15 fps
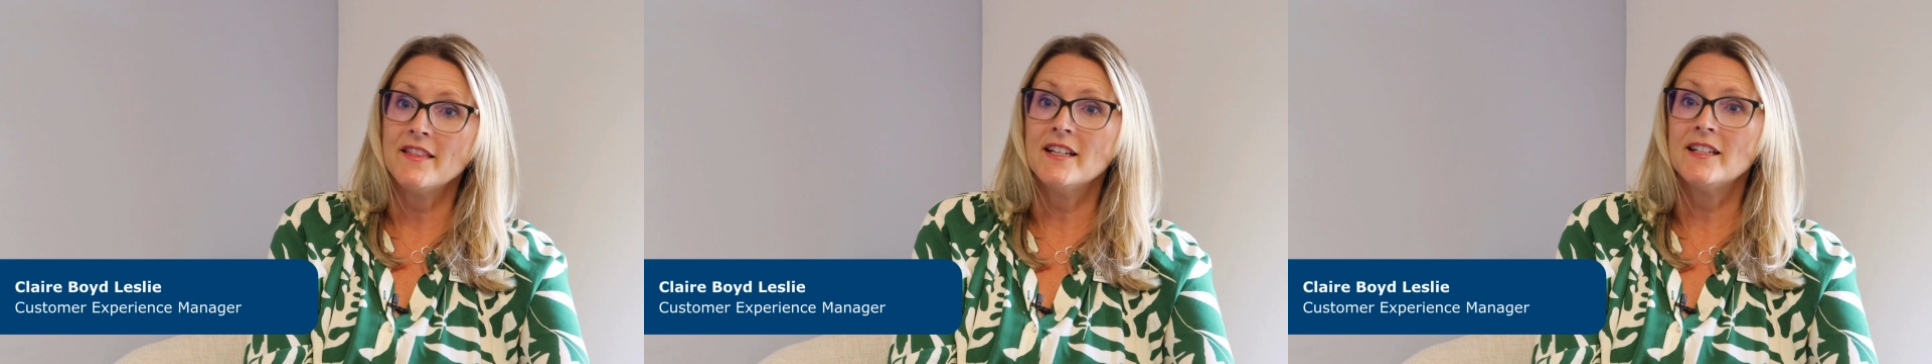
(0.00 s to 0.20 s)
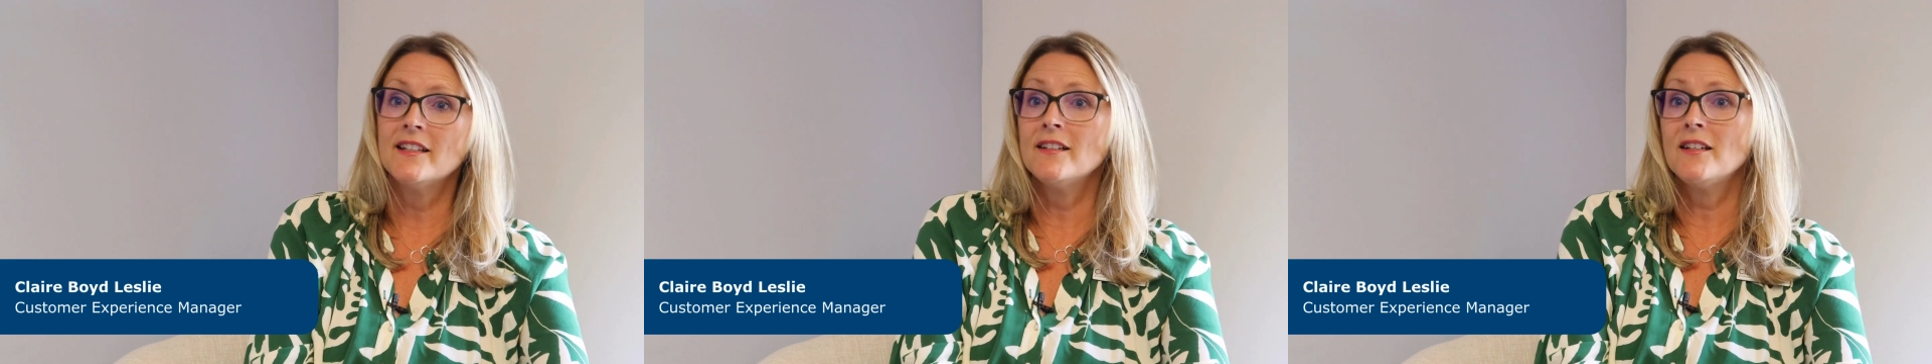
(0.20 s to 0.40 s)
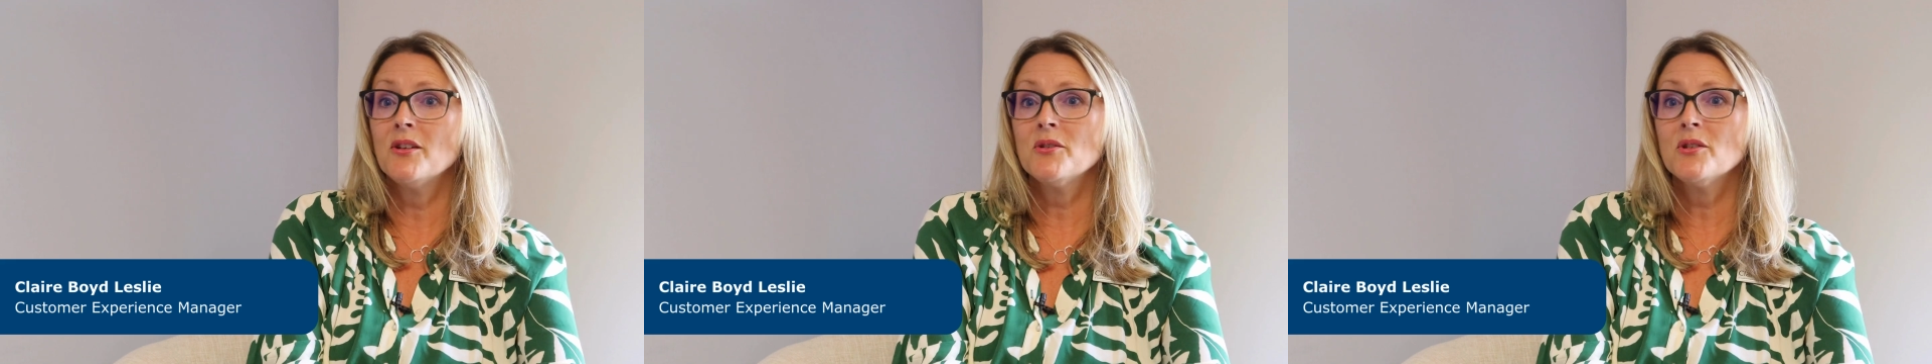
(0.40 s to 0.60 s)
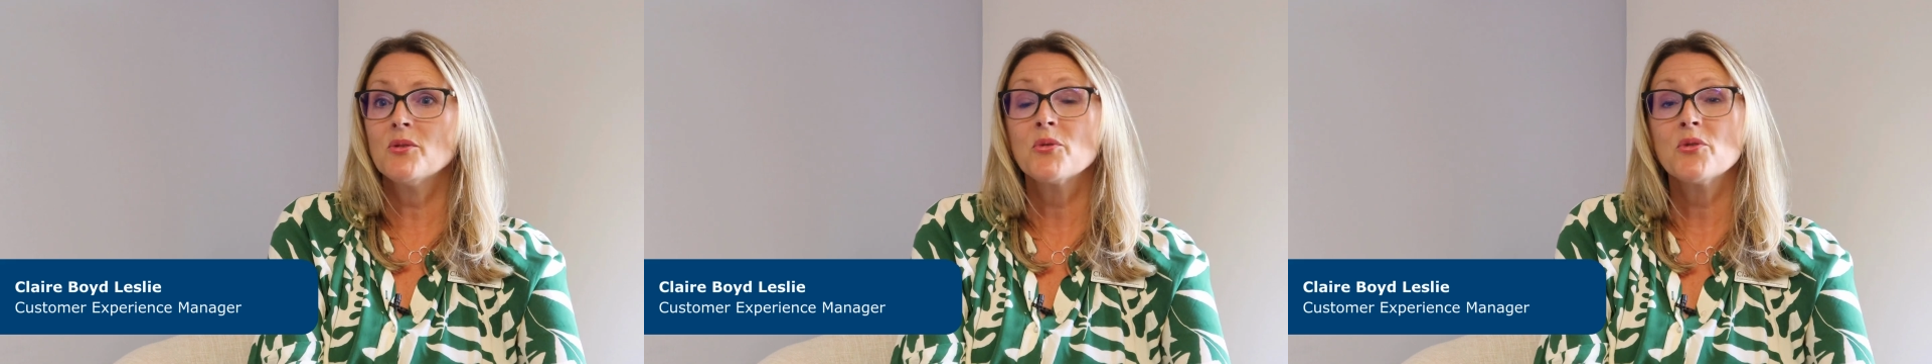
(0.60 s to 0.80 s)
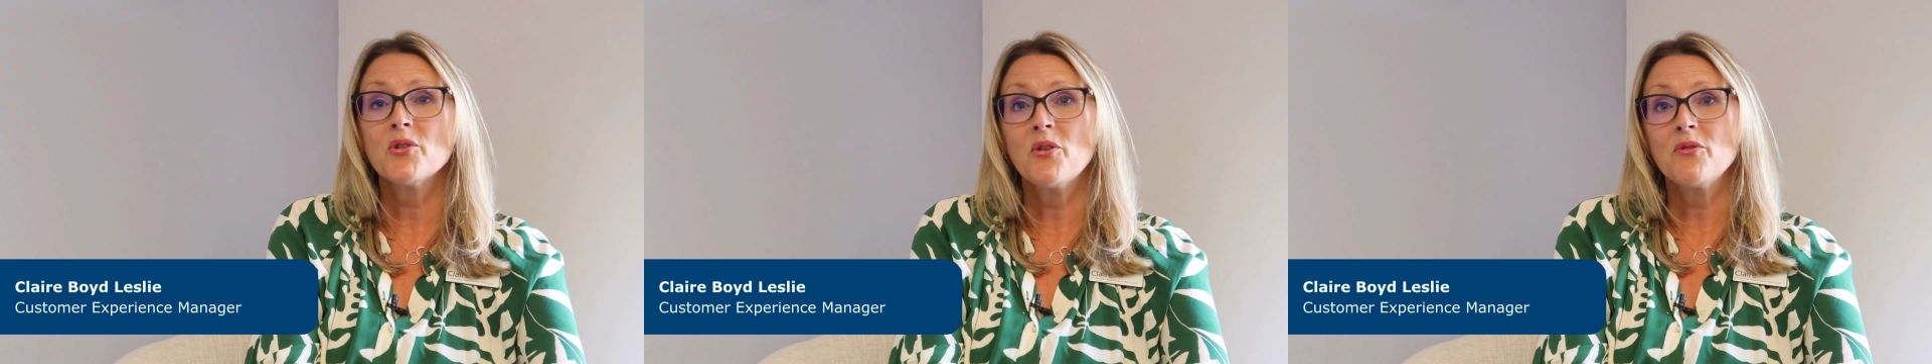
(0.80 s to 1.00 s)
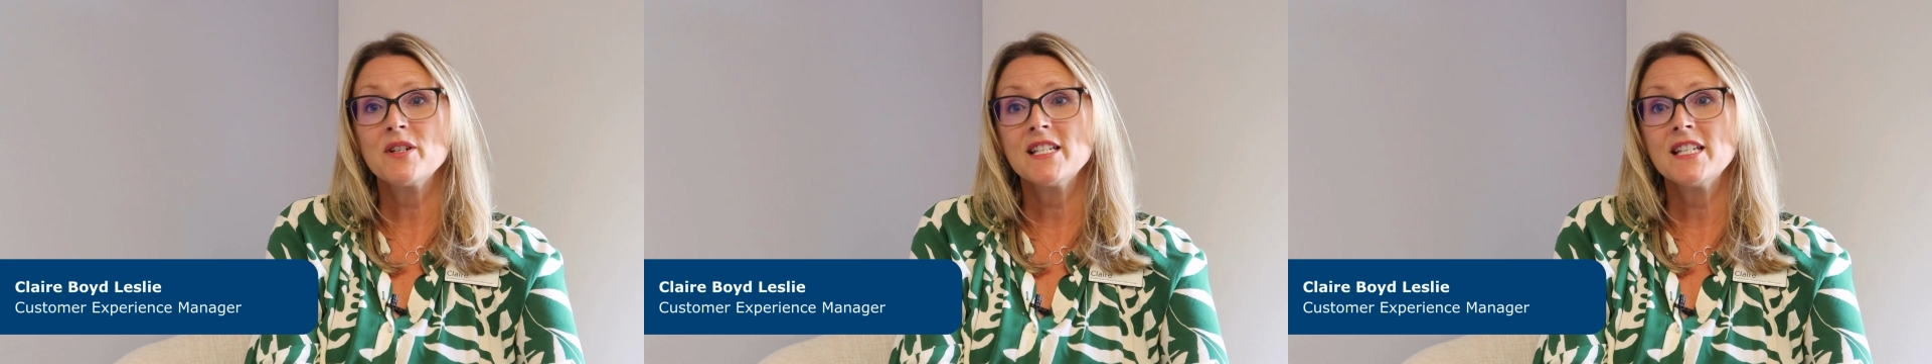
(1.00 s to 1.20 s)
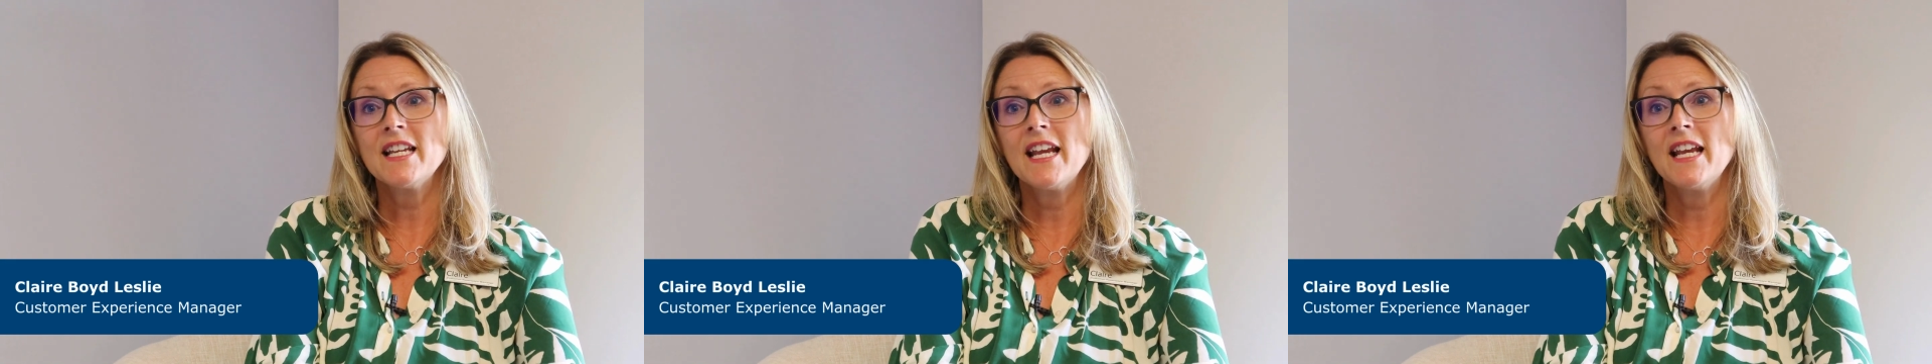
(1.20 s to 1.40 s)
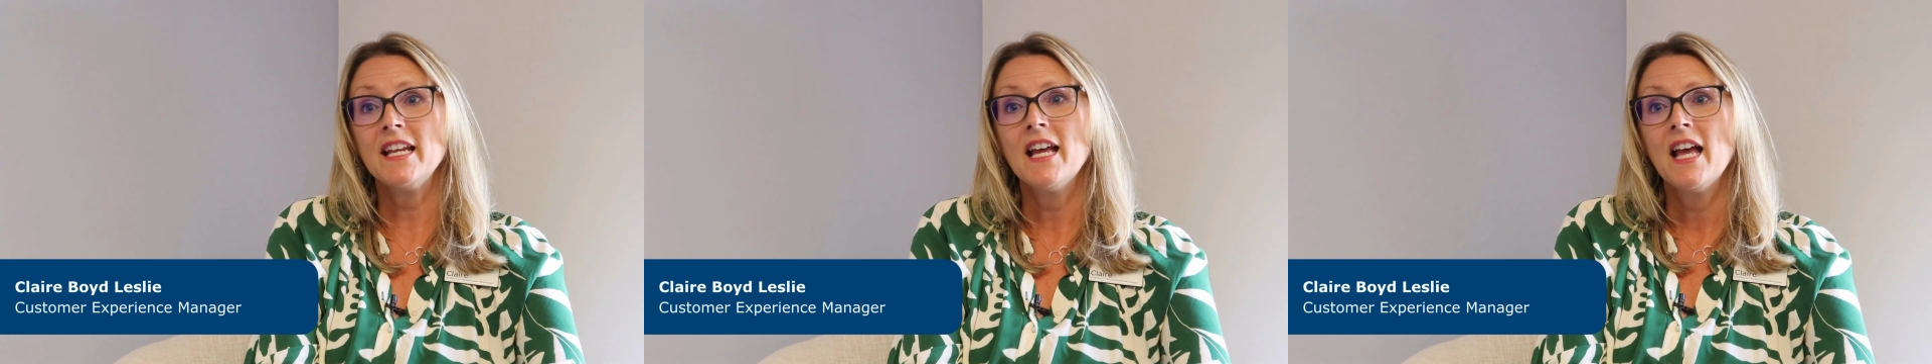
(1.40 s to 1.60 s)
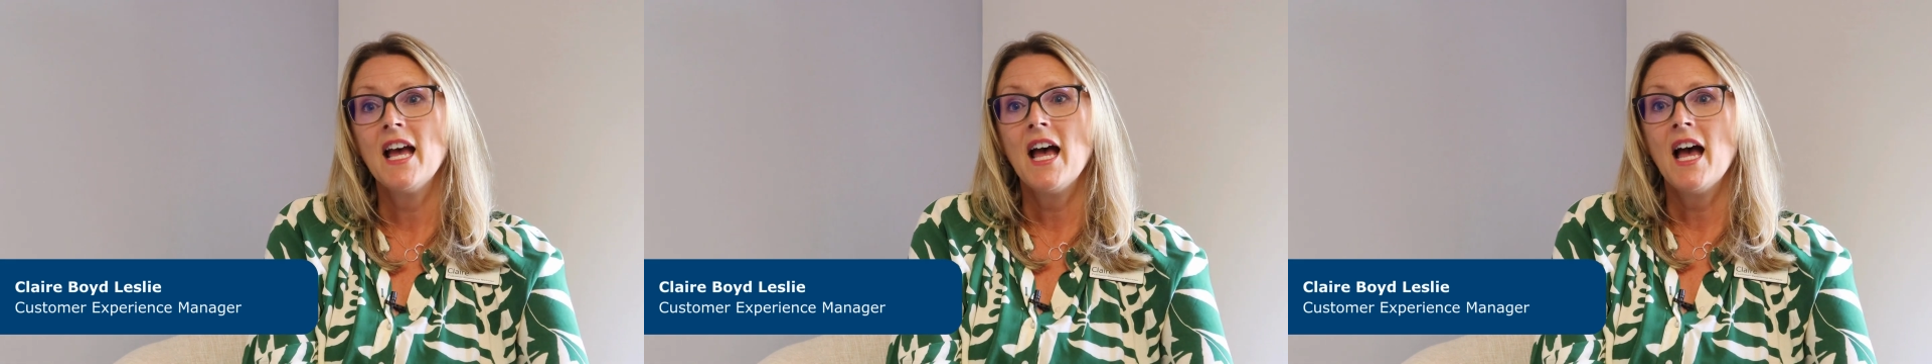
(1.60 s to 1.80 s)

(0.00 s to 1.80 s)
then the local authority